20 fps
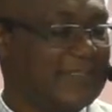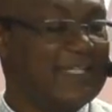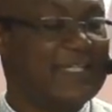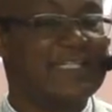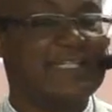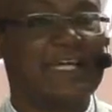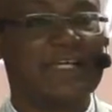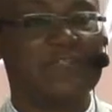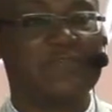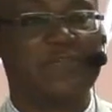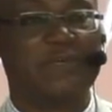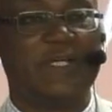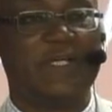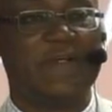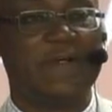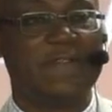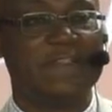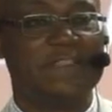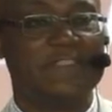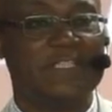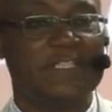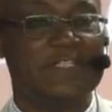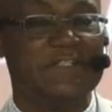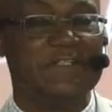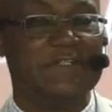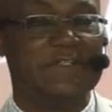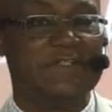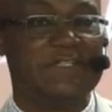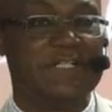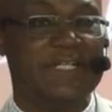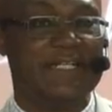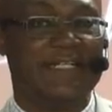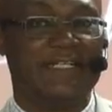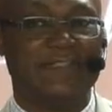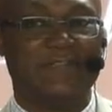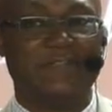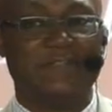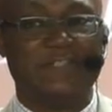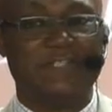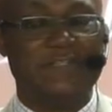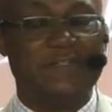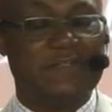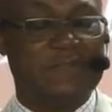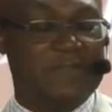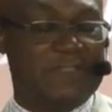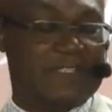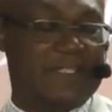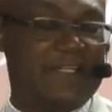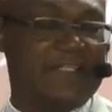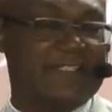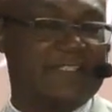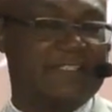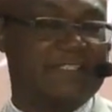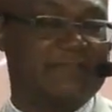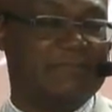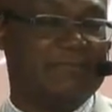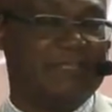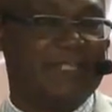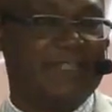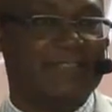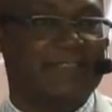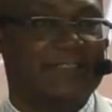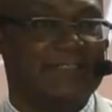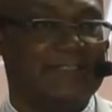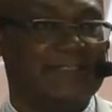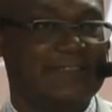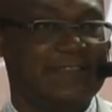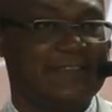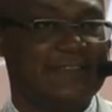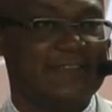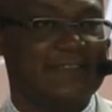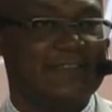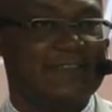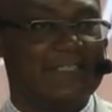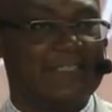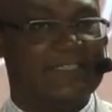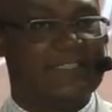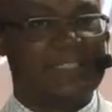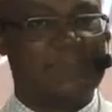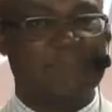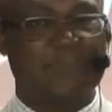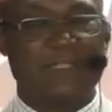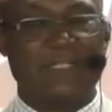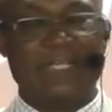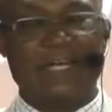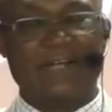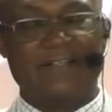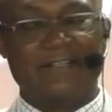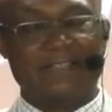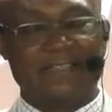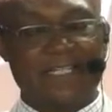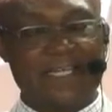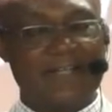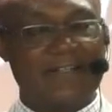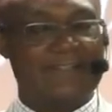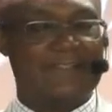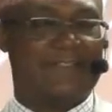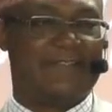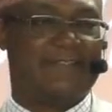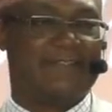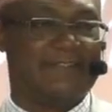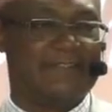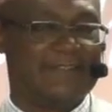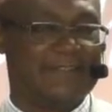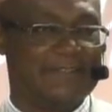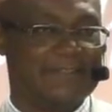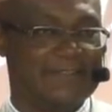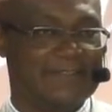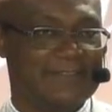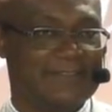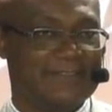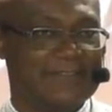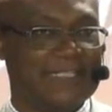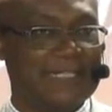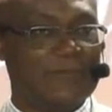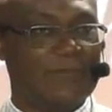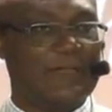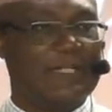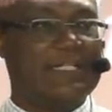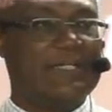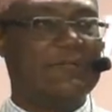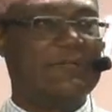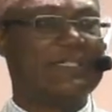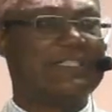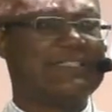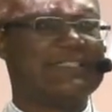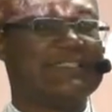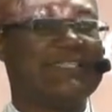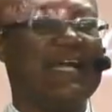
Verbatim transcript: Then as we continue into the New Testament, the scripture now tells us that when it was